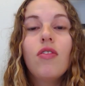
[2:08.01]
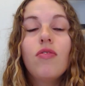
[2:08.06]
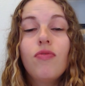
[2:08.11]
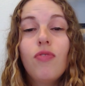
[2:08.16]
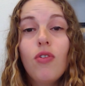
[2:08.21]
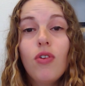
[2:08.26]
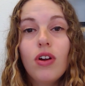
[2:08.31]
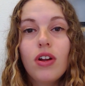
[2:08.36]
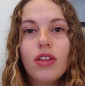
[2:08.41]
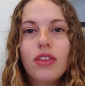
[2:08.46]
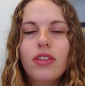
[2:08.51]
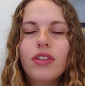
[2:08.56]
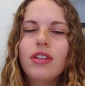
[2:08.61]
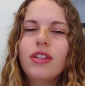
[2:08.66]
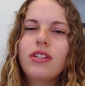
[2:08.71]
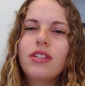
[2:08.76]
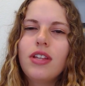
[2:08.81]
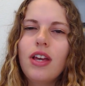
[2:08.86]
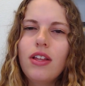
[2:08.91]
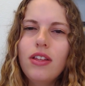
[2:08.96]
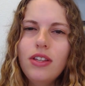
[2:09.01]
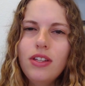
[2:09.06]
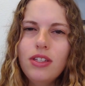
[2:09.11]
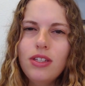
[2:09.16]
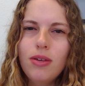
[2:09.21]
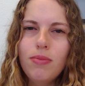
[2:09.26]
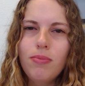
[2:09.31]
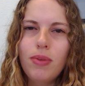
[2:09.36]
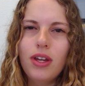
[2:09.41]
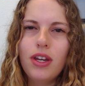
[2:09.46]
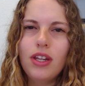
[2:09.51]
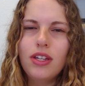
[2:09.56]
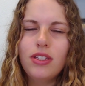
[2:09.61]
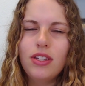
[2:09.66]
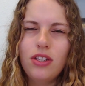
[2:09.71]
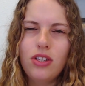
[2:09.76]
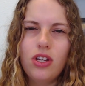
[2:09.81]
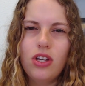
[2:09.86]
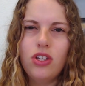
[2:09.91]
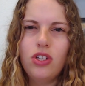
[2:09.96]
Fourth, telling somebody
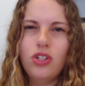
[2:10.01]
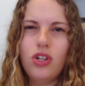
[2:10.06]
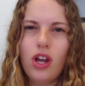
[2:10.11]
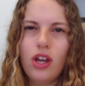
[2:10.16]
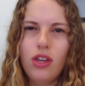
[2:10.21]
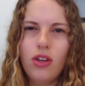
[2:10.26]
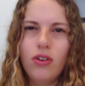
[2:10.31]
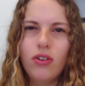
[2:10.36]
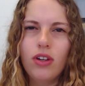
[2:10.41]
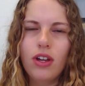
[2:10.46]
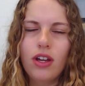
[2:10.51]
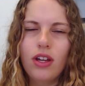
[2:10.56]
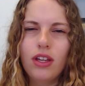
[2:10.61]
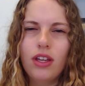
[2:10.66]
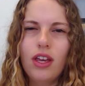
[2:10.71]
to just try yoga